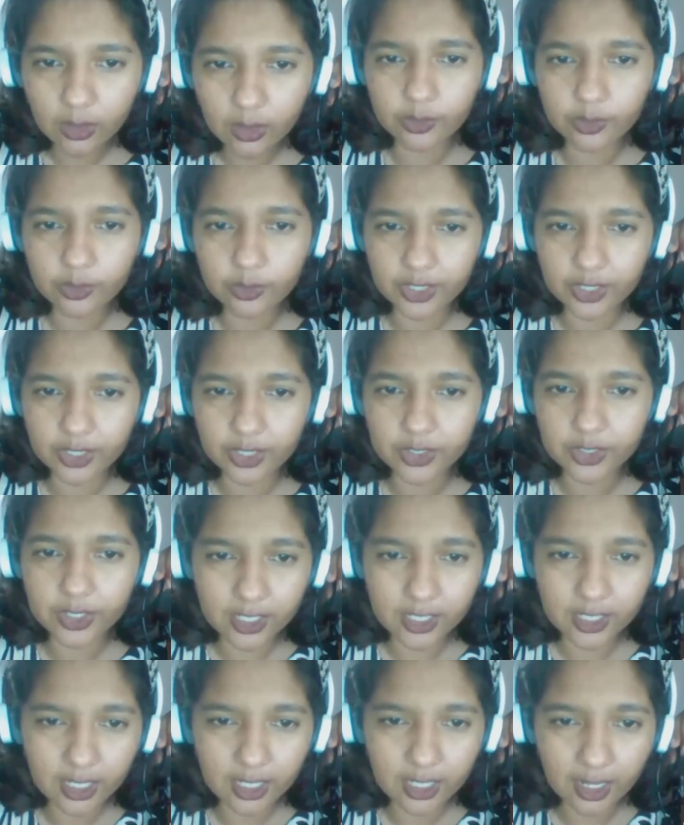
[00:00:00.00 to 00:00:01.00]
who's
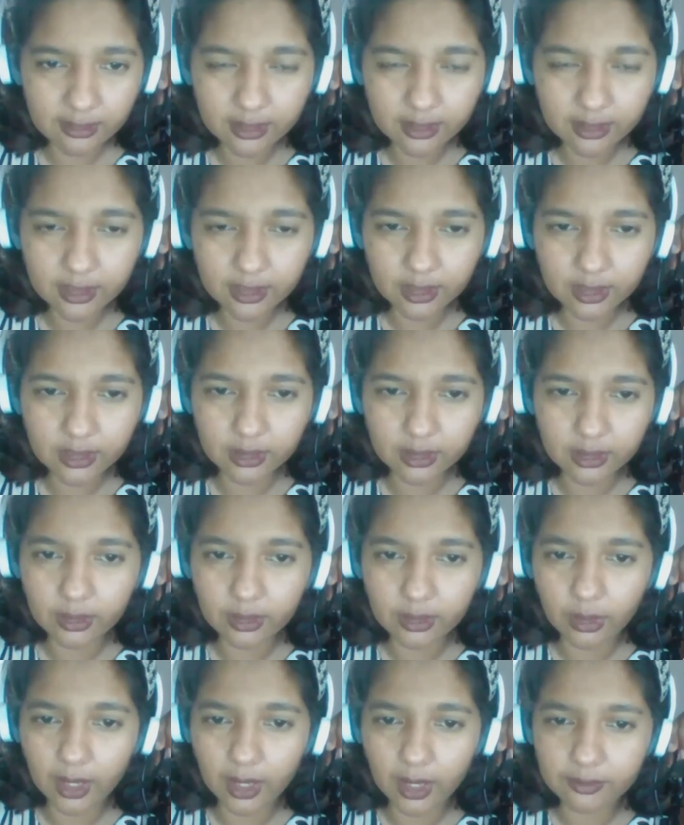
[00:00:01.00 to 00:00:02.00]
actually lasted,
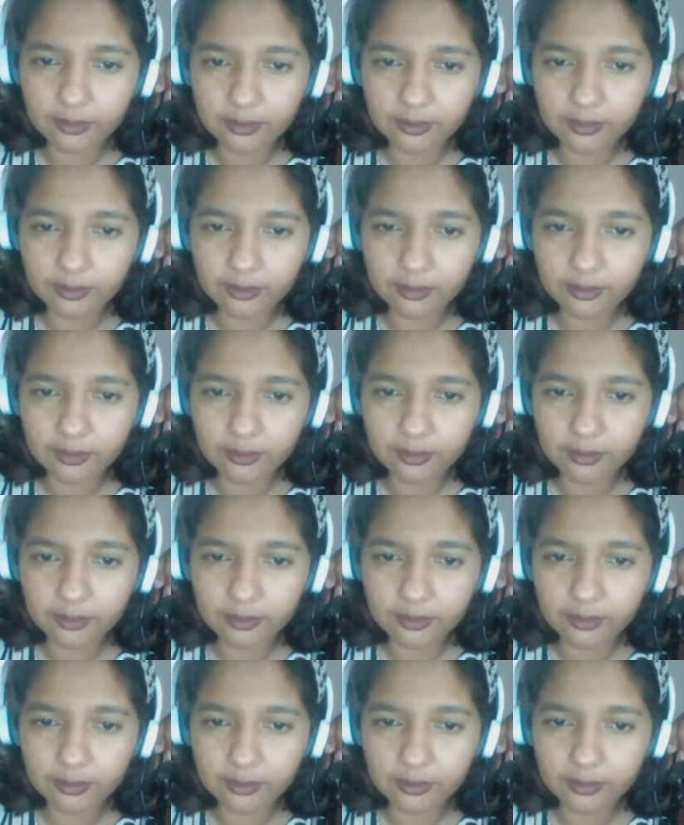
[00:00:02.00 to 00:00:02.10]
and